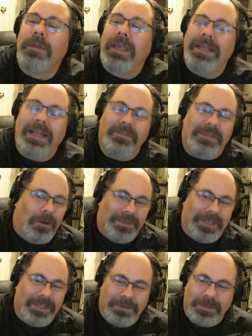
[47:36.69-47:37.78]
and I've dealt
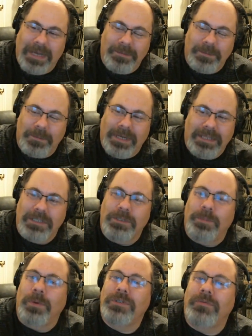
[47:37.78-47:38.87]
with this when I did
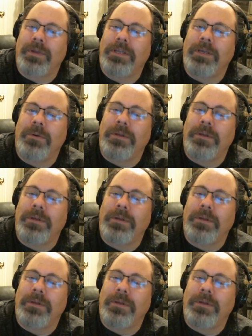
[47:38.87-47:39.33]
sports radio